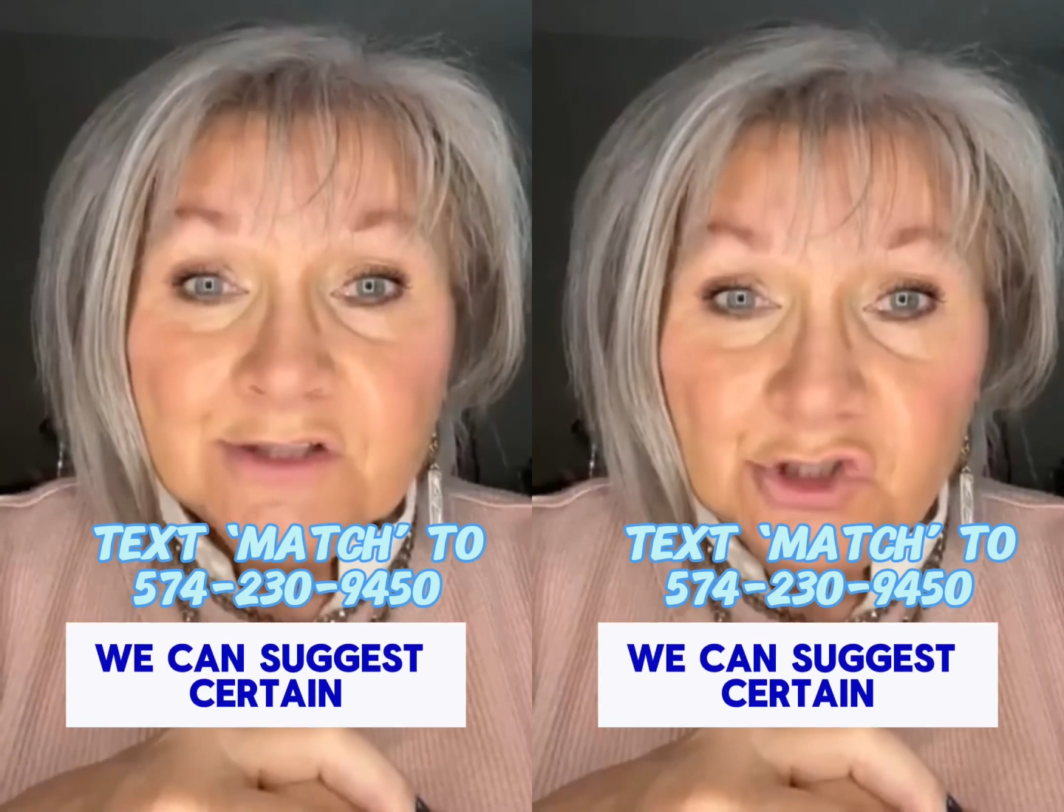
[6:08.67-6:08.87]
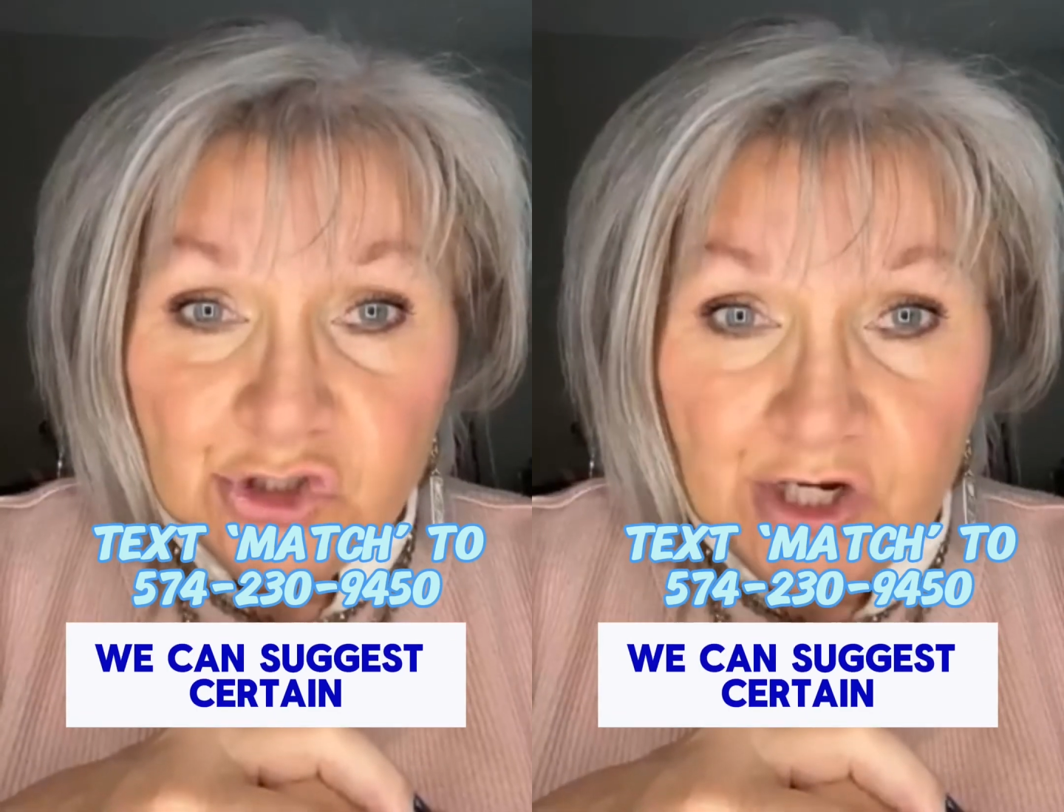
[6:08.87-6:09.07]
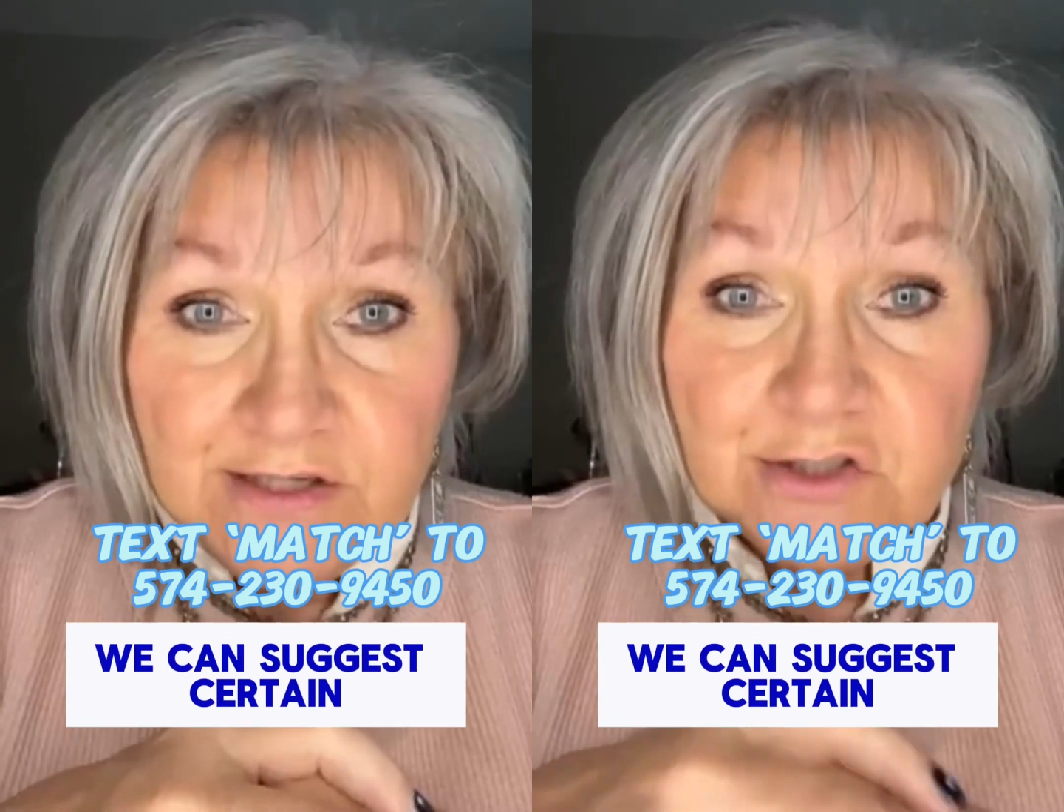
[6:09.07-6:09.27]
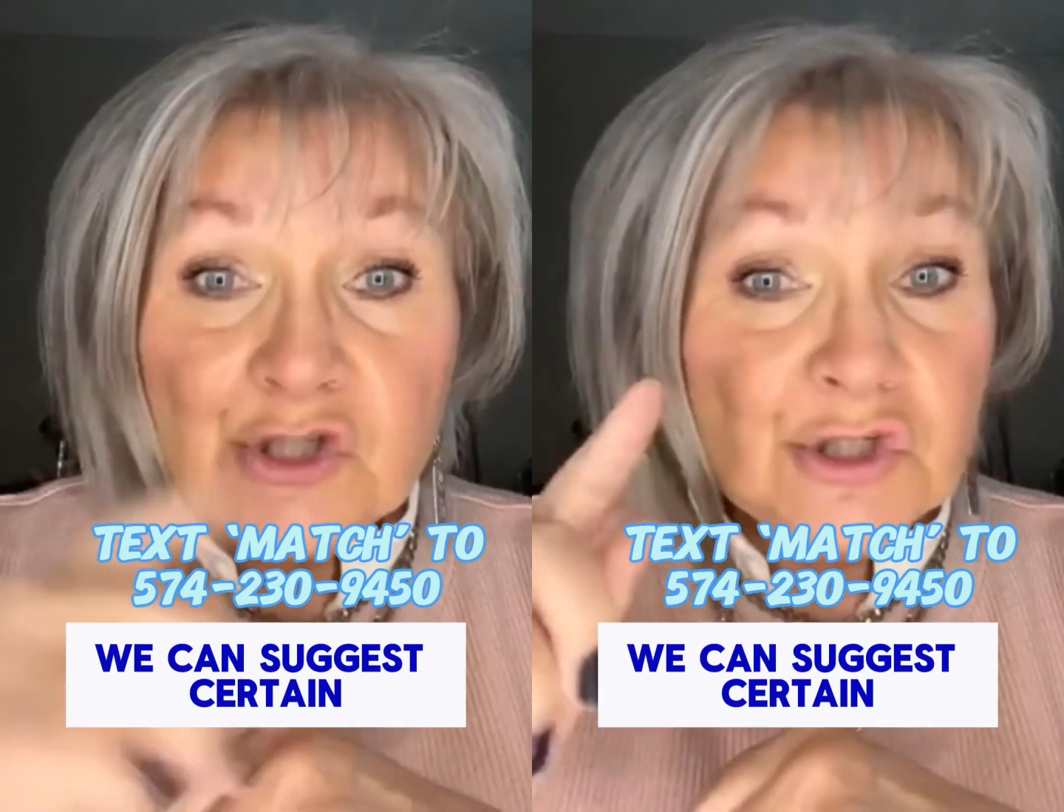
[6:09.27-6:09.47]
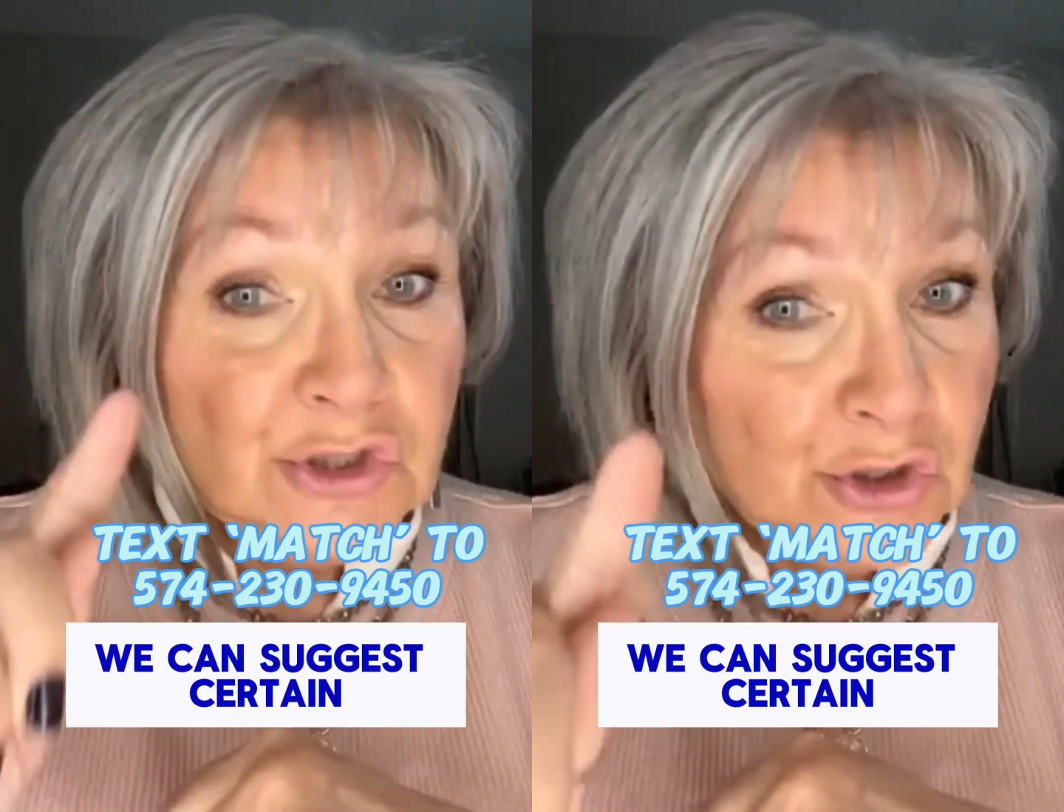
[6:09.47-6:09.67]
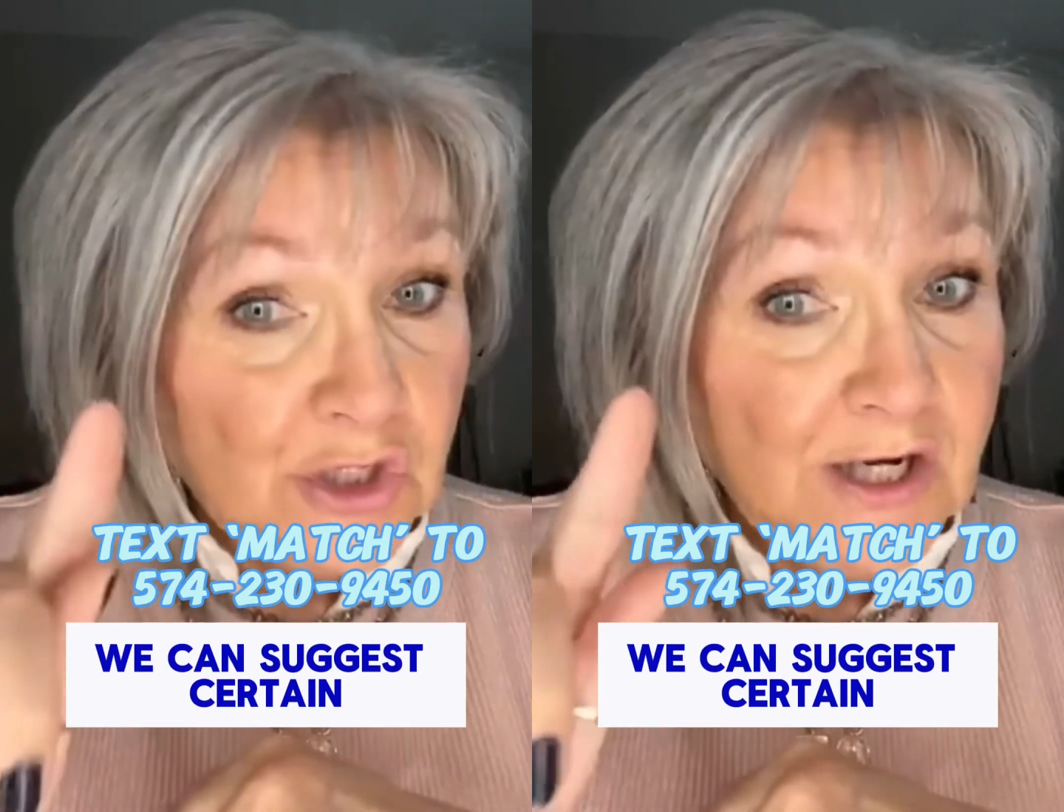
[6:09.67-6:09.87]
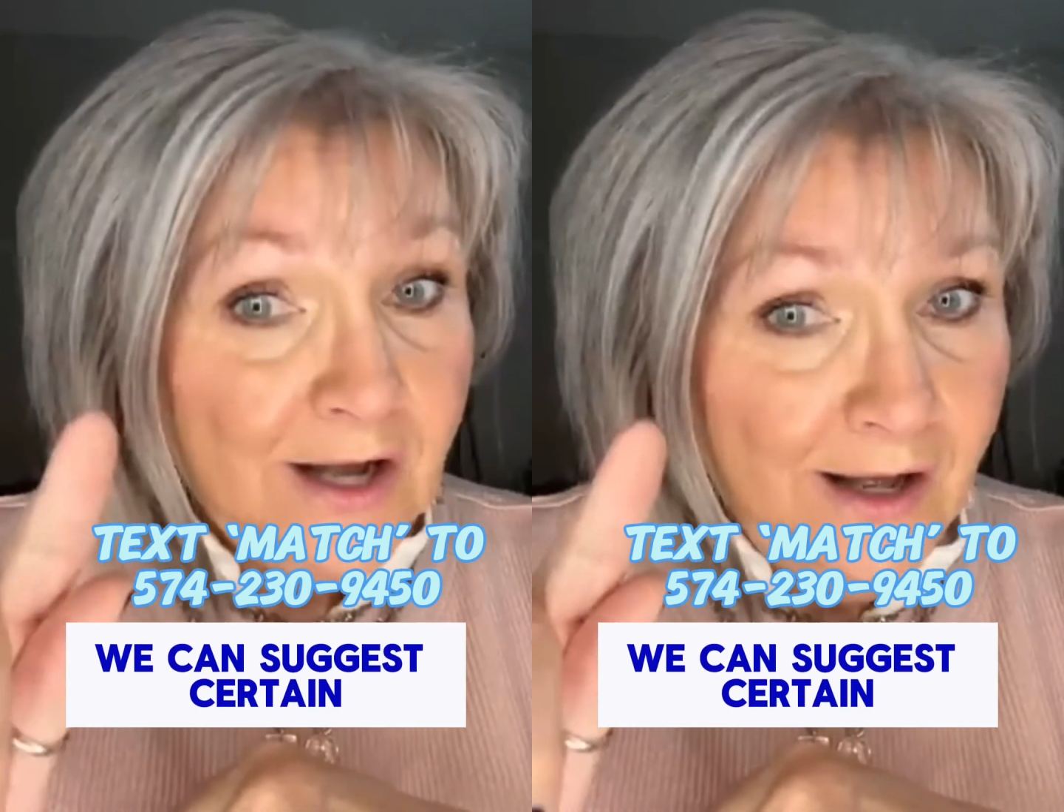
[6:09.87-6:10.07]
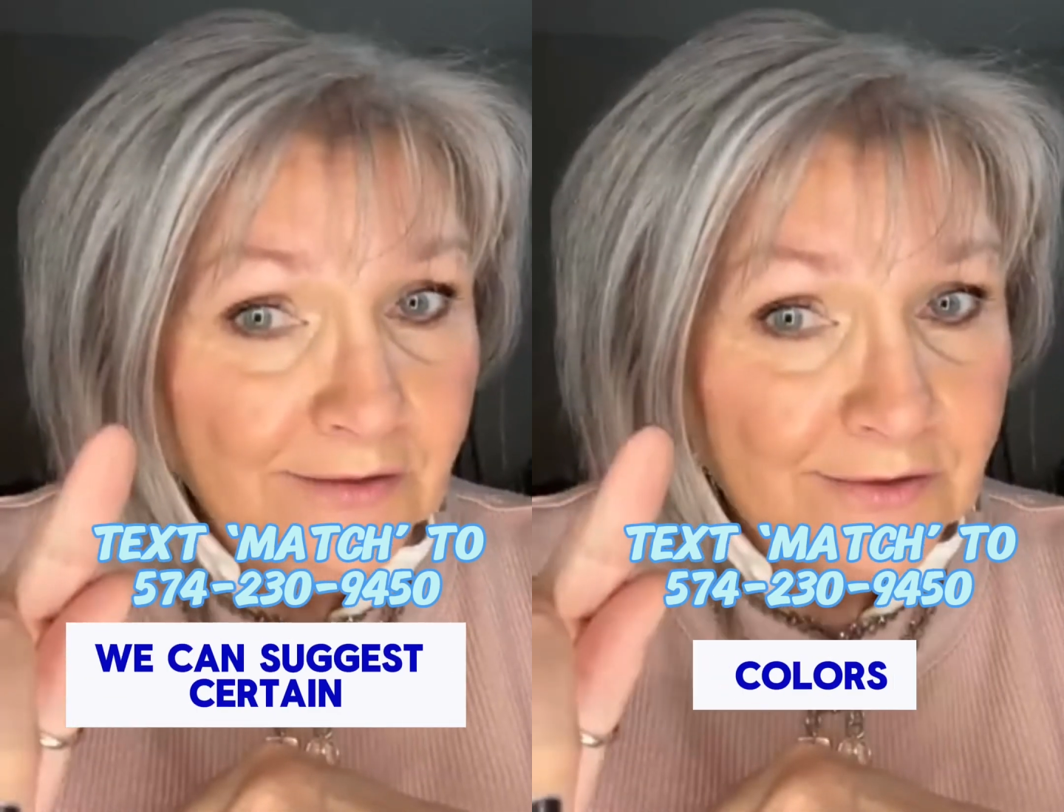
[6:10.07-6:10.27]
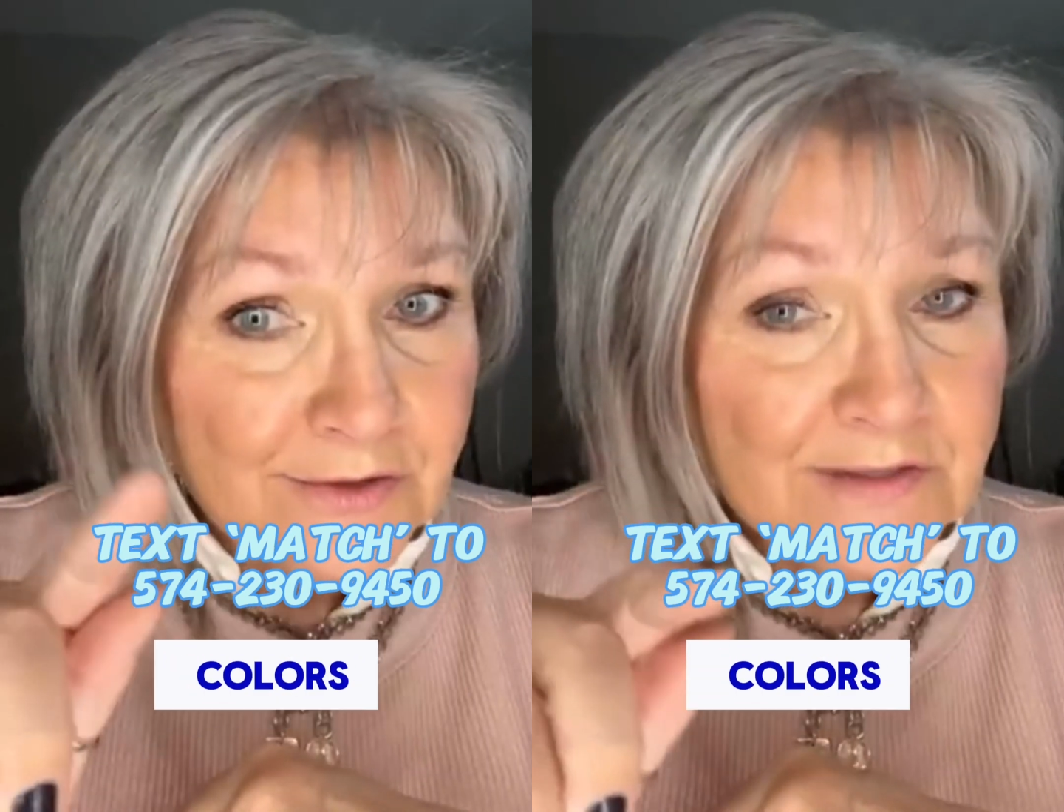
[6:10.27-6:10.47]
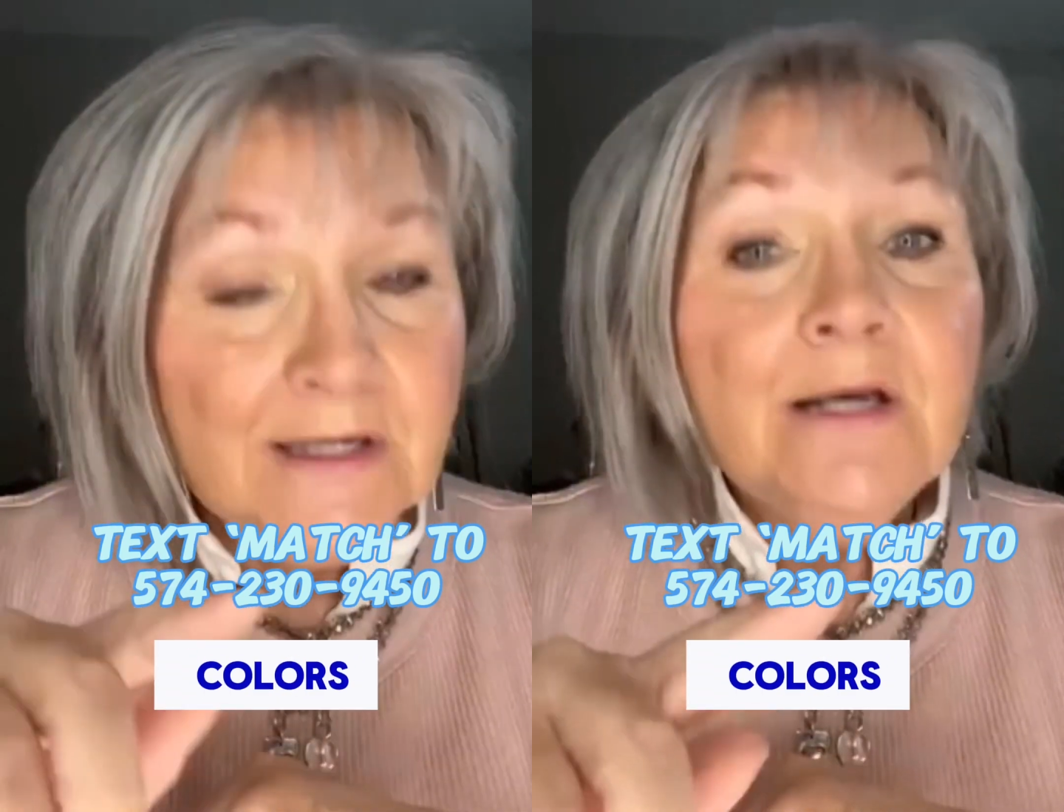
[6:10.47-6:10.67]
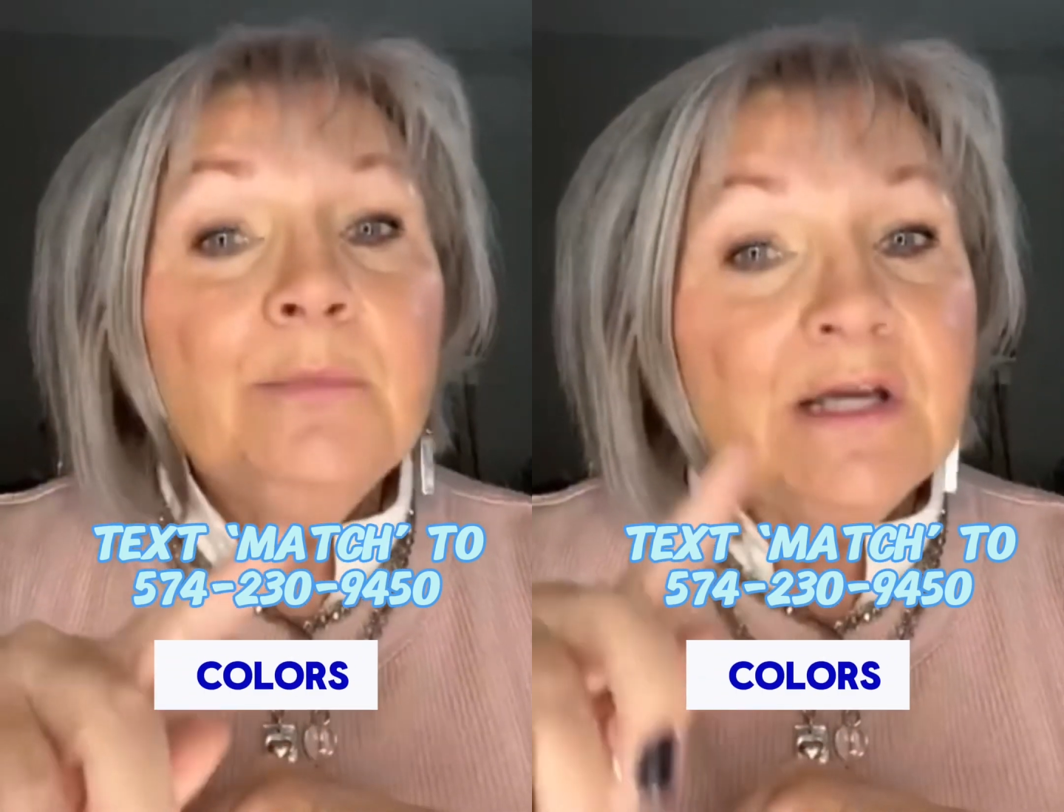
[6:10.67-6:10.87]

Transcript: suggest certain colors,